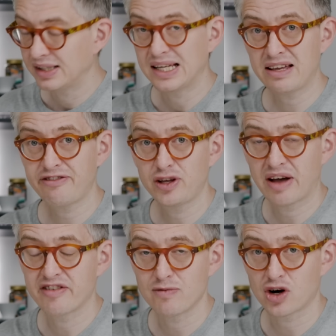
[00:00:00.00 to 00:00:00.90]
If you
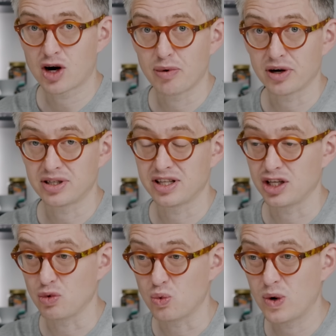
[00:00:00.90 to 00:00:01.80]
have a mocha pot that
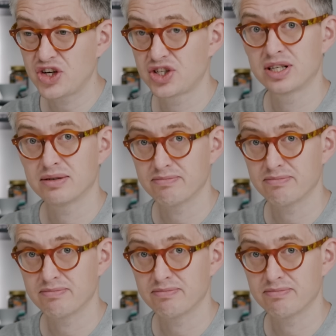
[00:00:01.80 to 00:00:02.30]
you wished